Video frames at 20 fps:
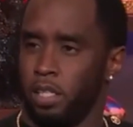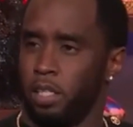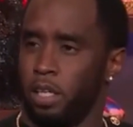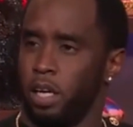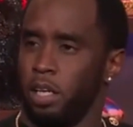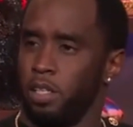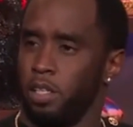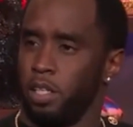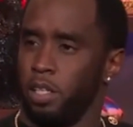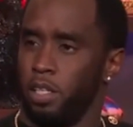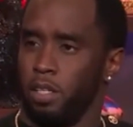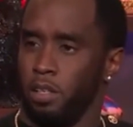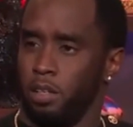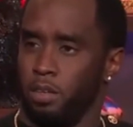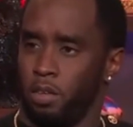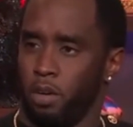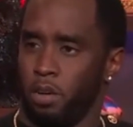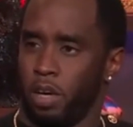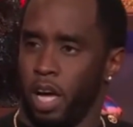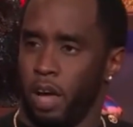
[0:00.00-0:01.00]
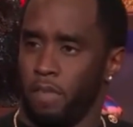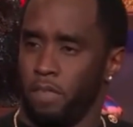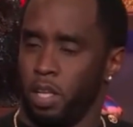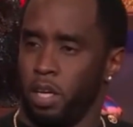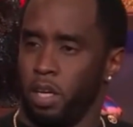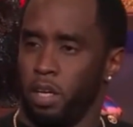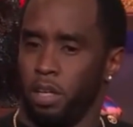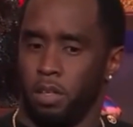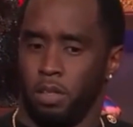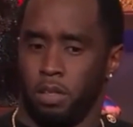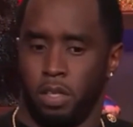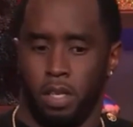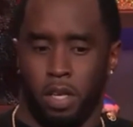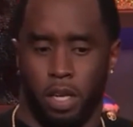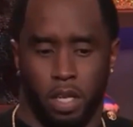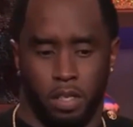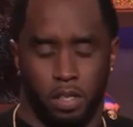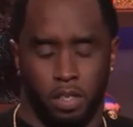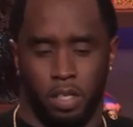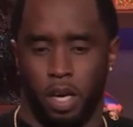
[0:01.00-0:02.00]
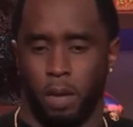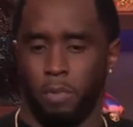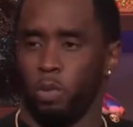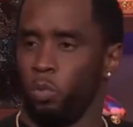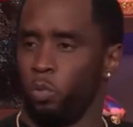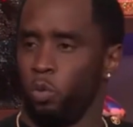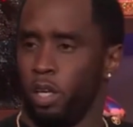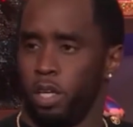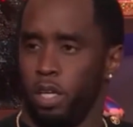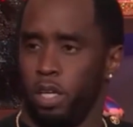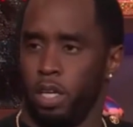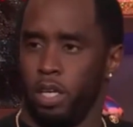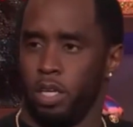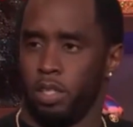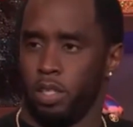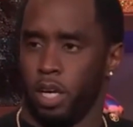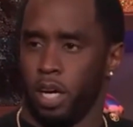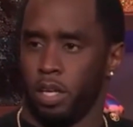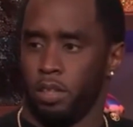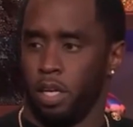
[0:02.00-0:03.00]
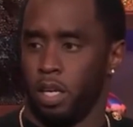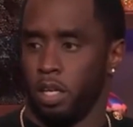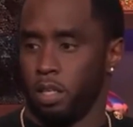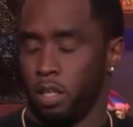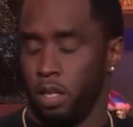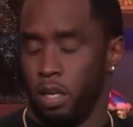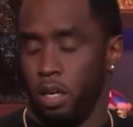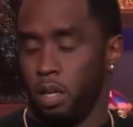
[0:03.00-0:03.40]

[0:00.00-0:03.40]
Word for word: and now he's stuck in a place where even the smallest freedoms are stripped